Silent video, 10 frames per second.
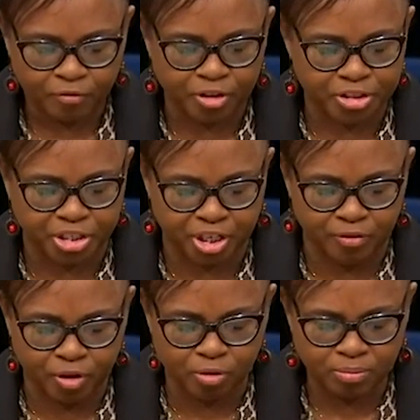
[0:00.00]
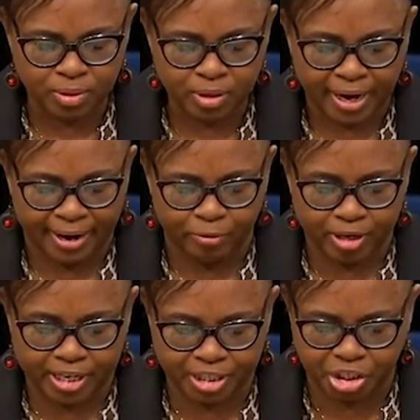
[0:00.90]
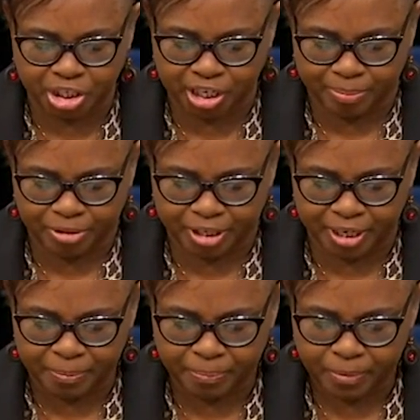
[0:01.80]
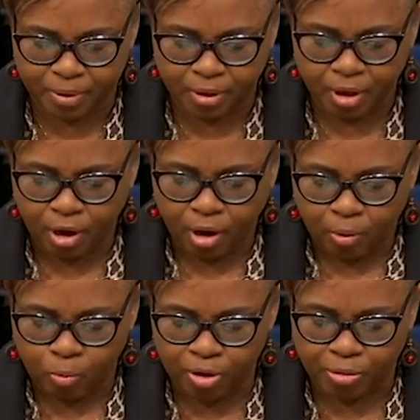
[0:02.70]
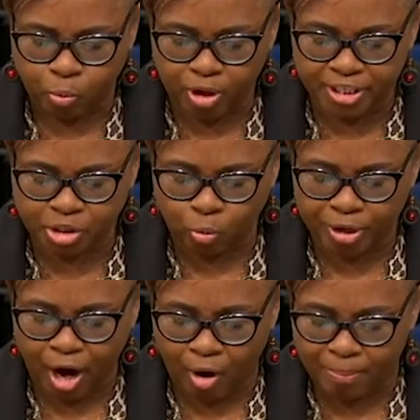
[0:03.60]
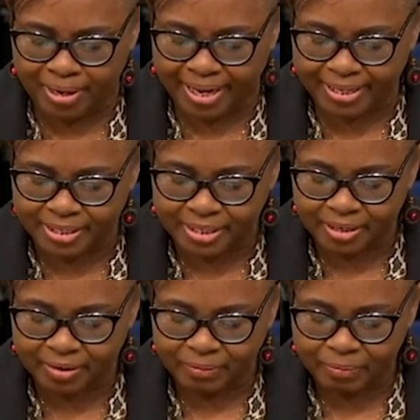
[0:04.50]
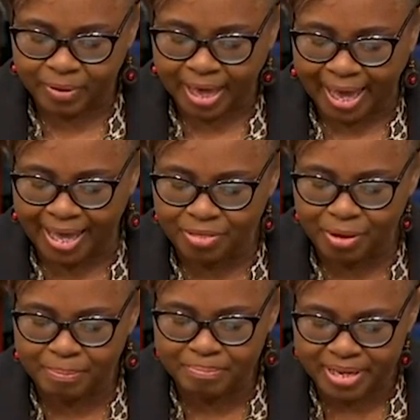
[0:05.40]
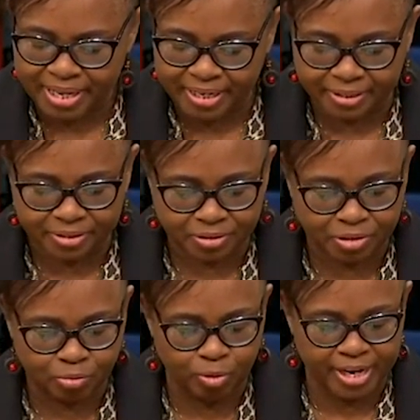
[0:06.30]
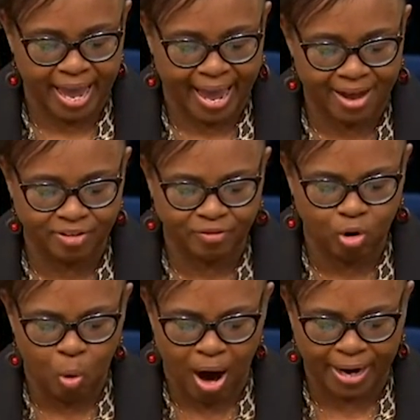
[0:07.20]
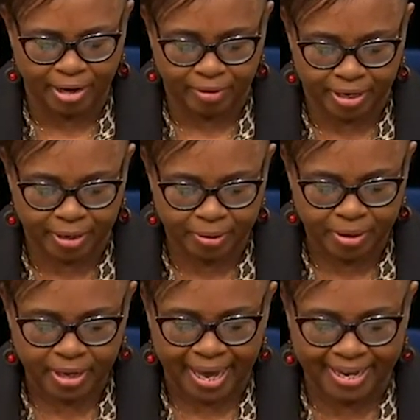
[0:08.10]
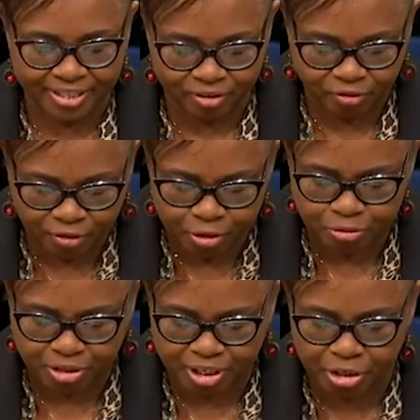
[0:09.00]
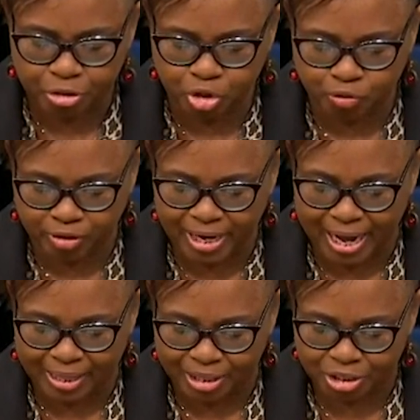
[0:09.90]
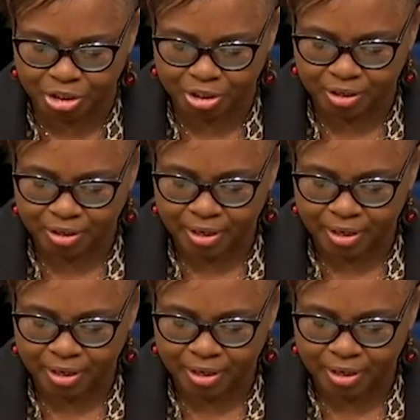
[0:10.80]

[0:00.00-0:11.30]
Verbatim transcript: for the civil and religious liberty with which we are blessed and the means we have of acquiring and diffusing useful knowledge,